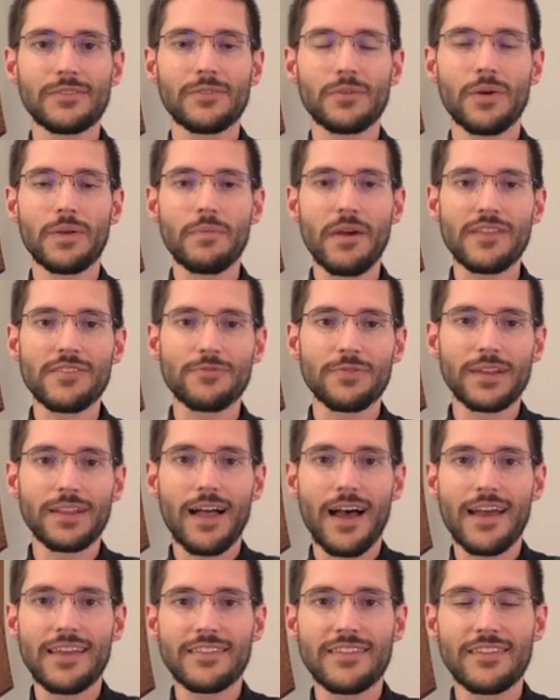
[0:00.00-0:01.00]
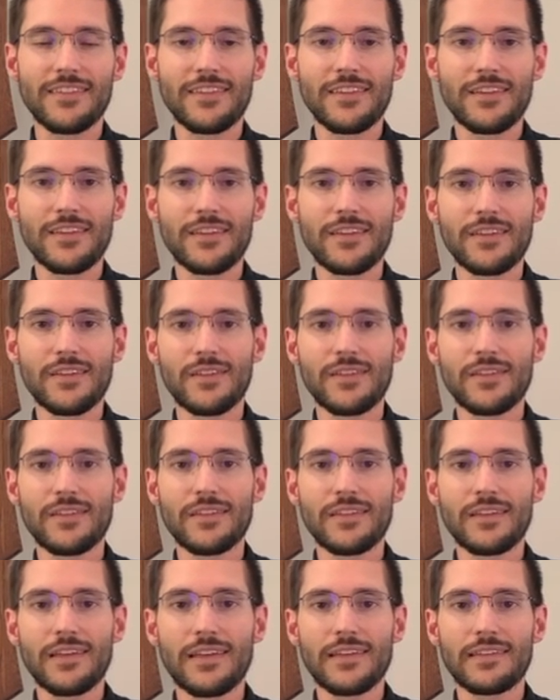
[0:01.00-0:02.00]
We must realize
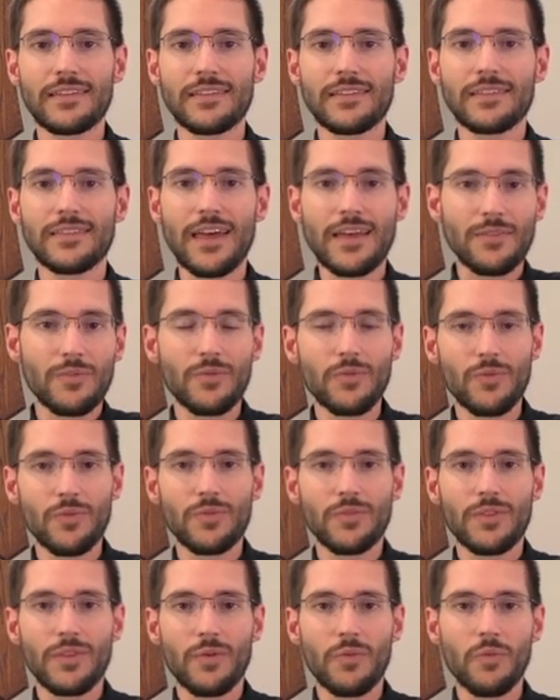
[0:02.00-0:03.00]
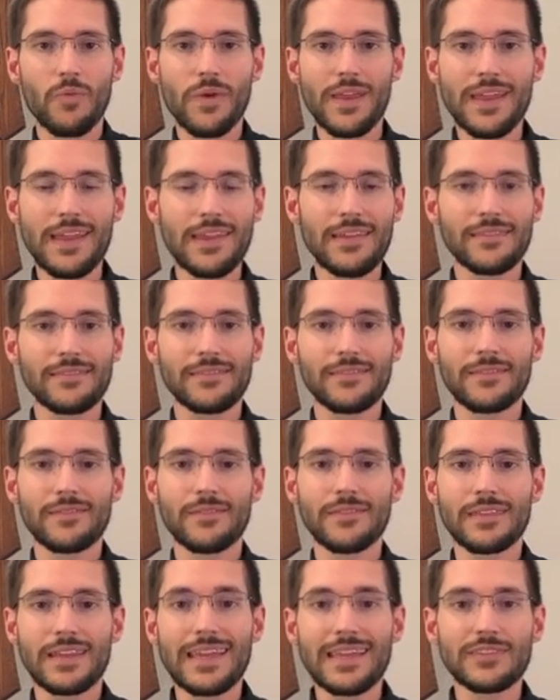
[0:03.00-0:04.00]
that we
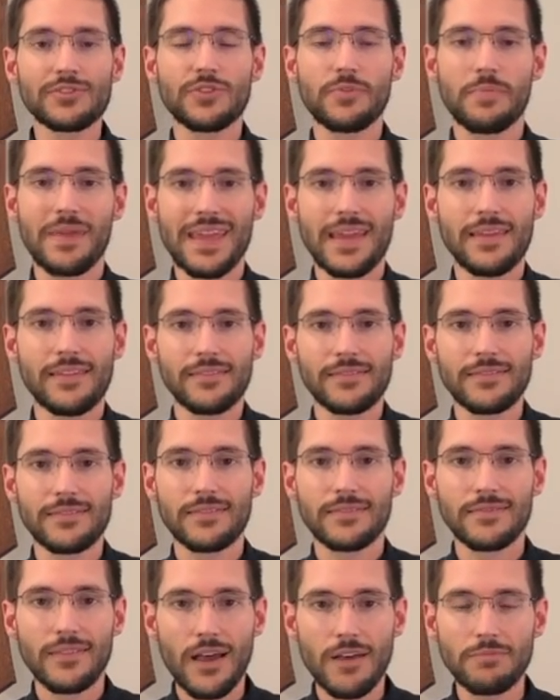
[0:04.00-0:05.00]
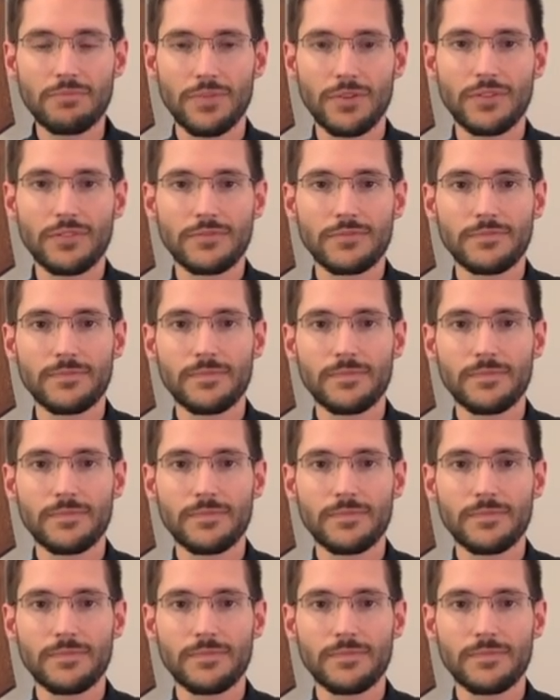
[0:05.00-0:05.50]
need to be humble.